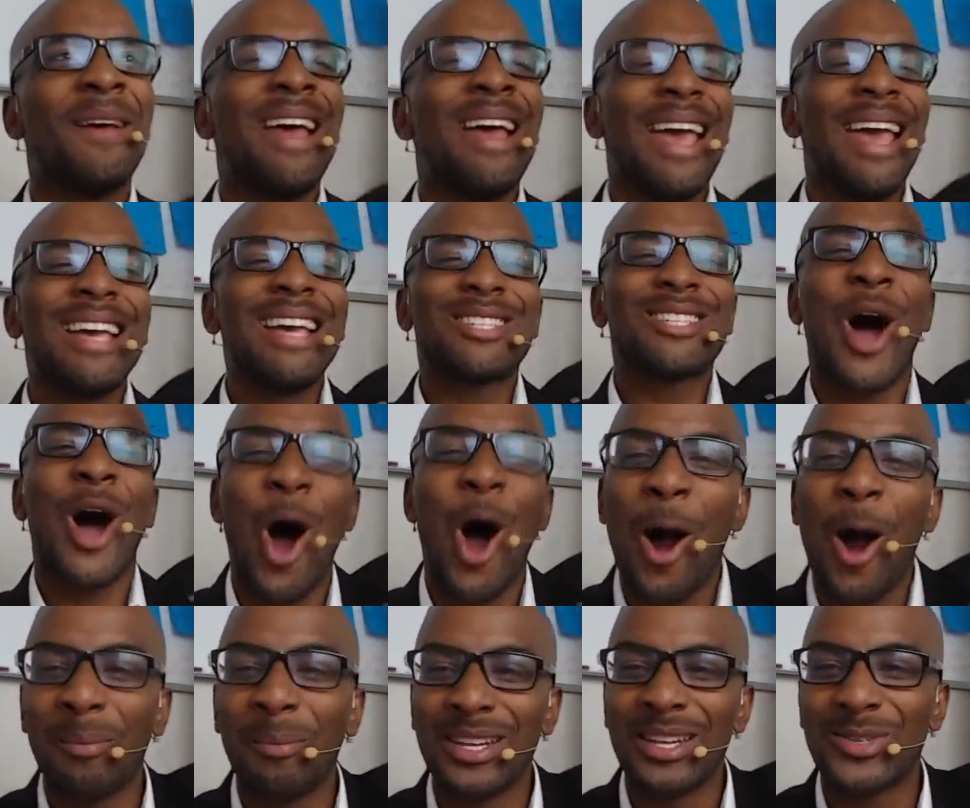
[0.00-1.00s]
is
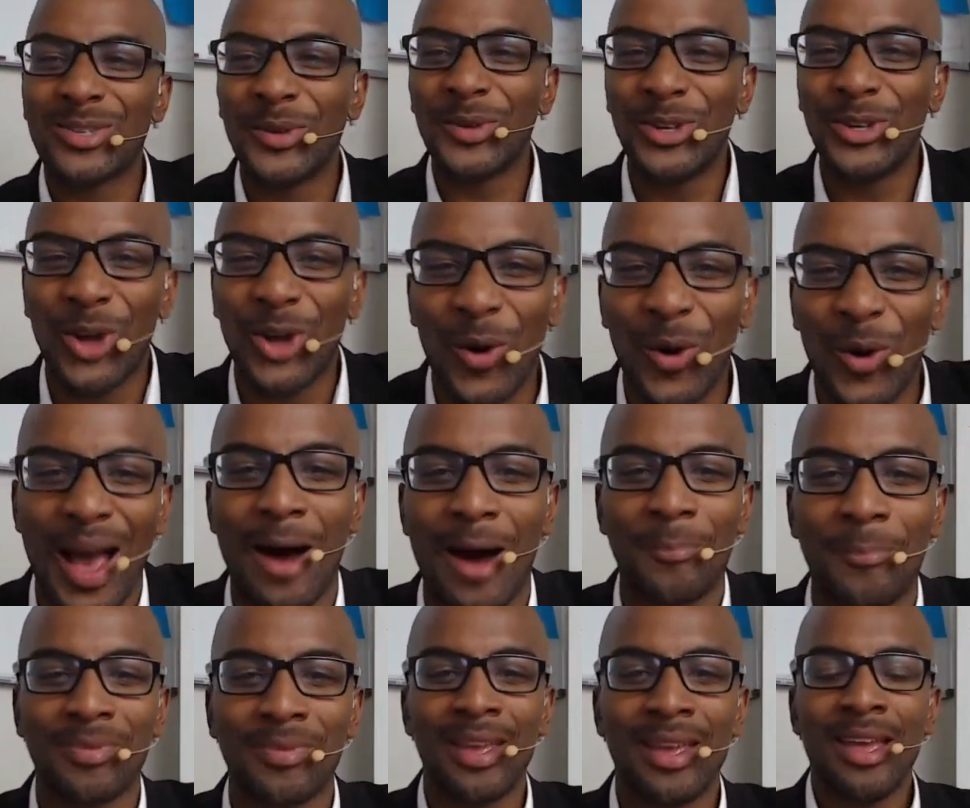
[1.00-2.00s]
harmless when you go out.
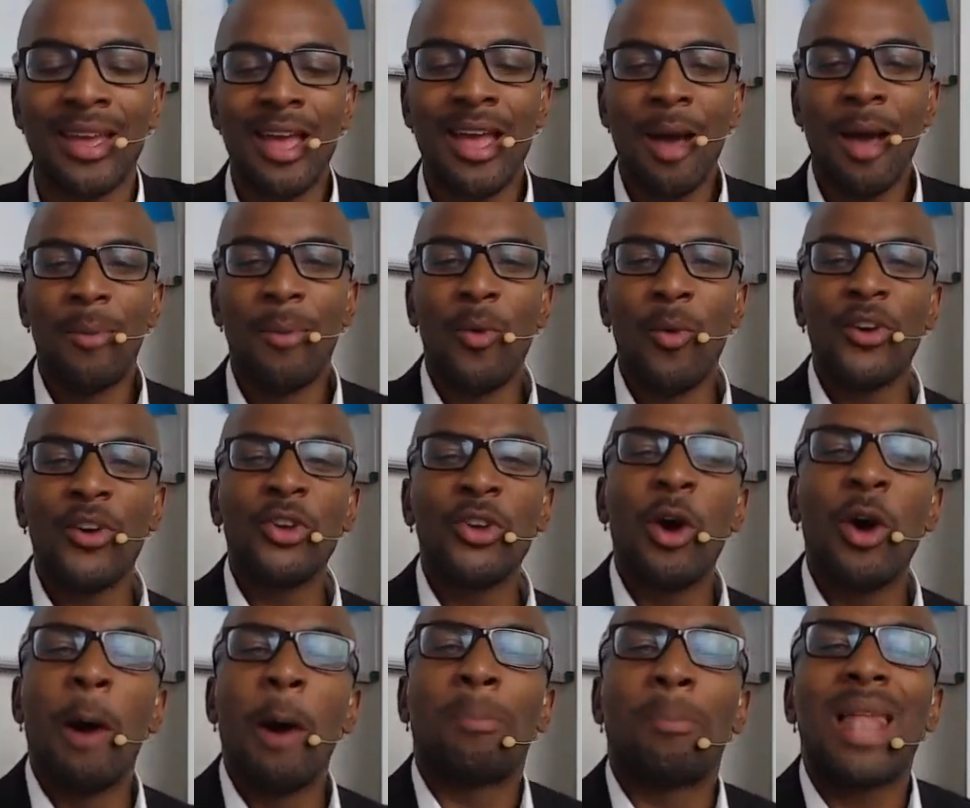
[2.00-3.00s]
But when you
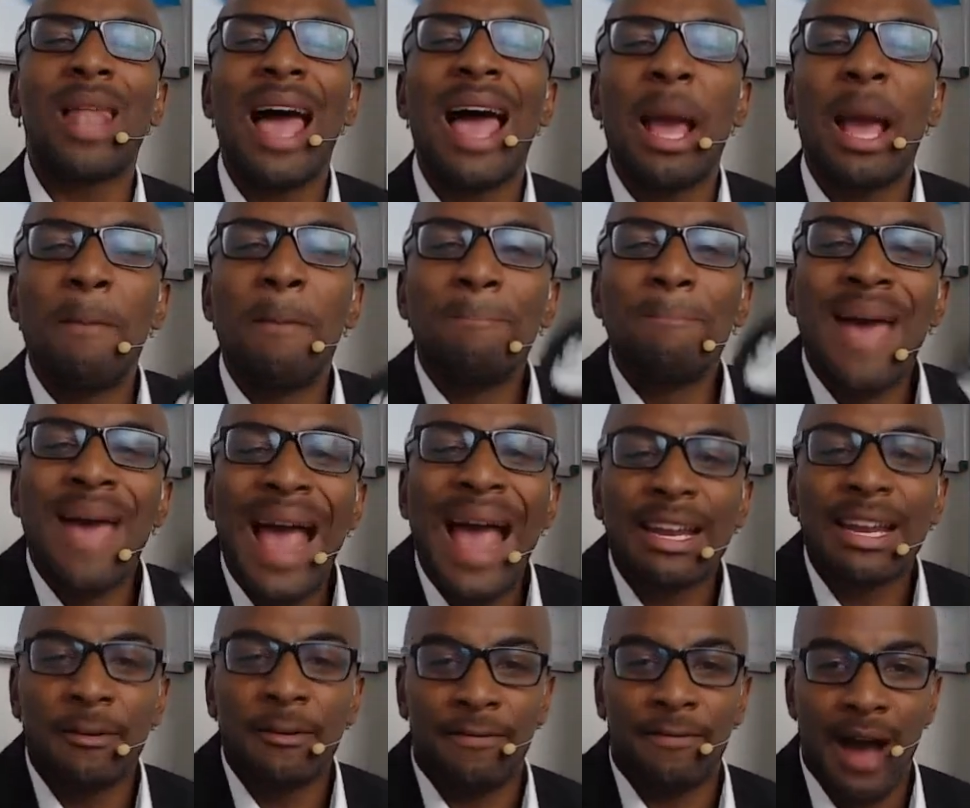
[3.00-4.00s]
apply a
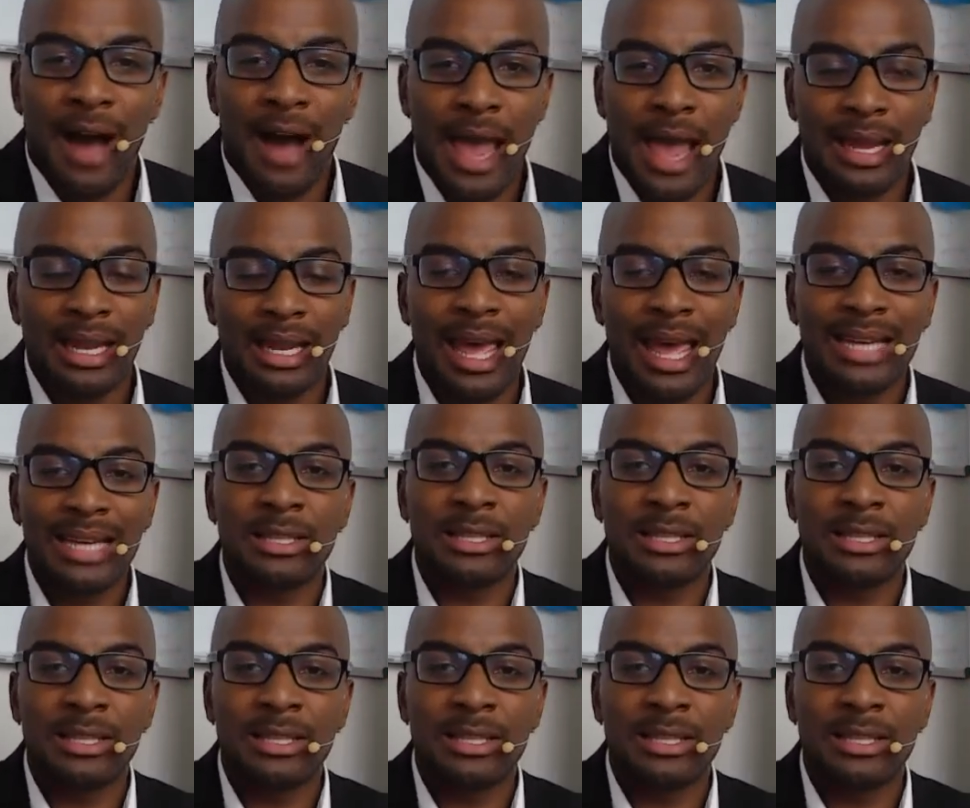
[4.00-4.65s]
magnifying glass,